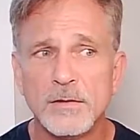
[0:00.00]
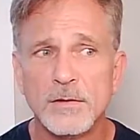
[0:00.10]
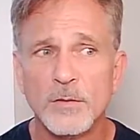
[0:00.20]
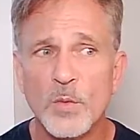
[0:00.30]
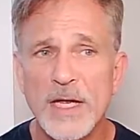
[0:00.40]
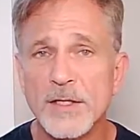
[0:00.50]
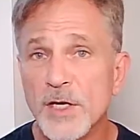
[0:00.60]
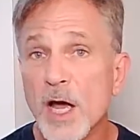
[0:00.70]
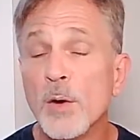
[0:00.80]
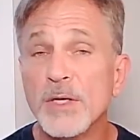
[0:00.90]
when
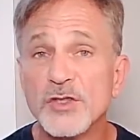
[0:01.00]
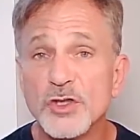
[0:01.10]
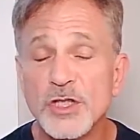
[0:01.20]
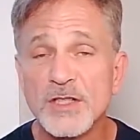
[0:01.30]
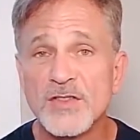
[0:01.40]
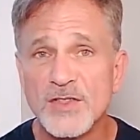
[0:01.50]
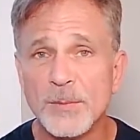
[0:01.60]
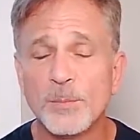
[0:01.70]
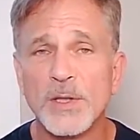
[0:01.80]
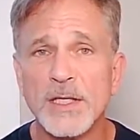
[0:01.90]
no, it's just
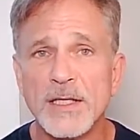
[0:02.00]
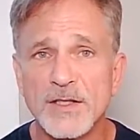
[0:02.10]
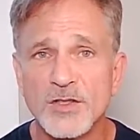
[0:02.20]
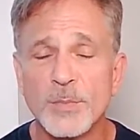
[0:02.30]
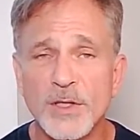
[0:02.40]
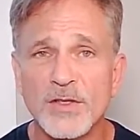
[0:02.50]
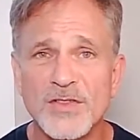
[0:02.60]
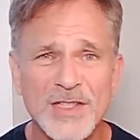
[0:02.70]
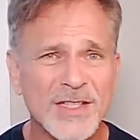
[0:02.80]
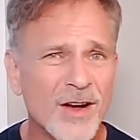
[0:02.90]
simply
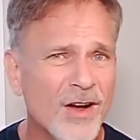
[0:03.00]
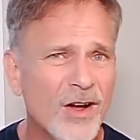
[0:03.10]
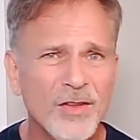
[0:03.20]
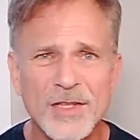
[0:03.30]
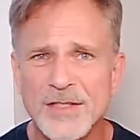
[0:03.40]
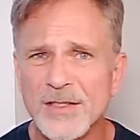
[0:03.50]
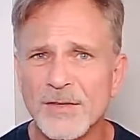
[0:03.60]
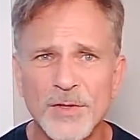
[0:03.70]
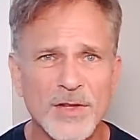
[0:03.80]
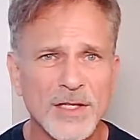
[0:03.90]
experiencing all these
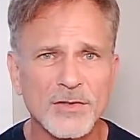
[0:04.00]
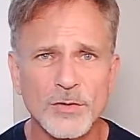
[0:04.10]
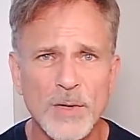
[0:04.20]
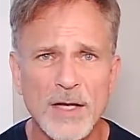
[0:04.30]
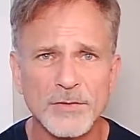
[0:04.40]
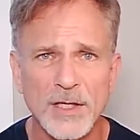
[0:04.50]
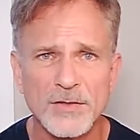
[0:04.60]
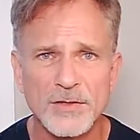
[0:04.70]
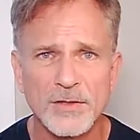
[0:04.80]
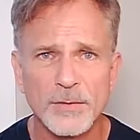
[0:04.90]
different things around
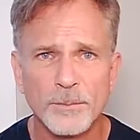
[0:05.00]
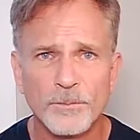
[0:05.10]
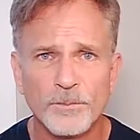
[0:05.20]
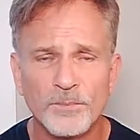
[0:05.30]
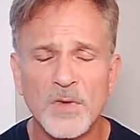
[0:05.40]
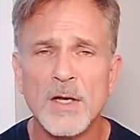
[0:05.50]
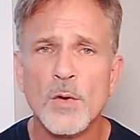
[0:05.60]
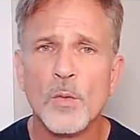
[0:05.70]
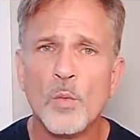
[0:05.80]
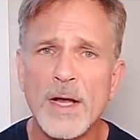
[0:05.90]
us.
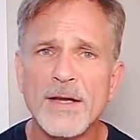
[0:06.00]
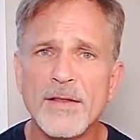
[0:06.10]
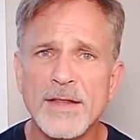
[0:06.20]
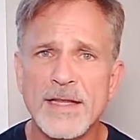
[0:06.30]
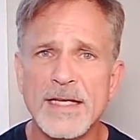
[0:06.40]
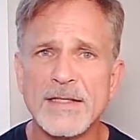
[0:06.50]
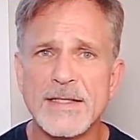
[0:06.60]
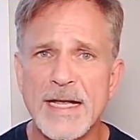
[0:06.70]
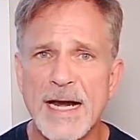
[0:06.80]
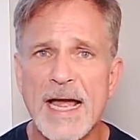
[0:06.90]
One of the things
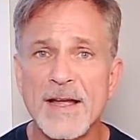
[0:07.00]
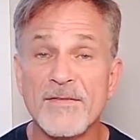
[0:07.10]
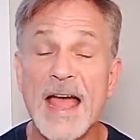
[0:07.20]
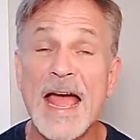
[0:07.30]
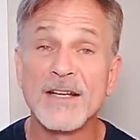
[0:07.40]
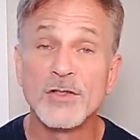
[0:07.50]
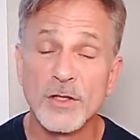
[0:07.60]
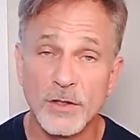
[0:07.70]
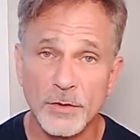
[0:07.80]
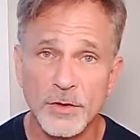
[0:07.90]
that I have had to
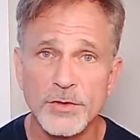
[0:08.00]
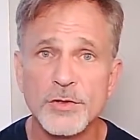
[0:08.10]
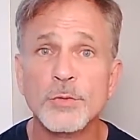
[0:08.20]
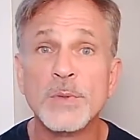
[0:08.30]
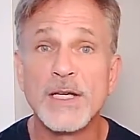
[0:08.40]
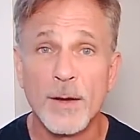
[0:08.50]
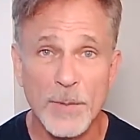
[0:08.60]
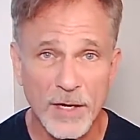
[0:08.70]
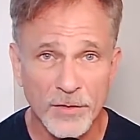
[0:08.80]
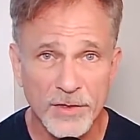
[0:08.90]
learn to become
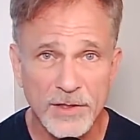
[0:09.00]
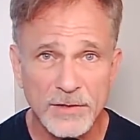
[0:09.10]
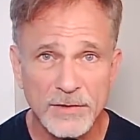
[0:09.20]
healthy